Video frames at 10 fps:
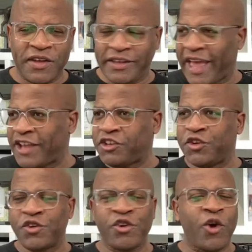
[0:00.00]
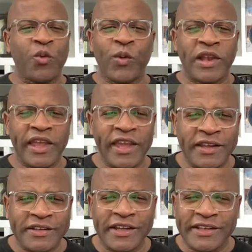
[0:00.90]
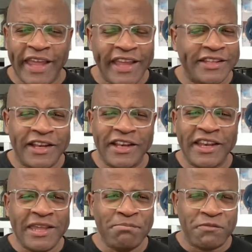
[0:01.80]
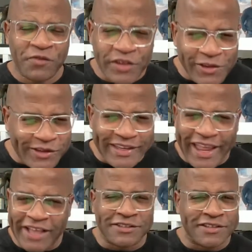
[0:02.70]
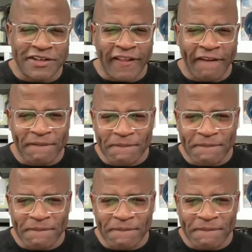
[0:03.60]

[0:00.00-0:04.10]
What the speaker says: that you're not willing to take the leap for your destiny.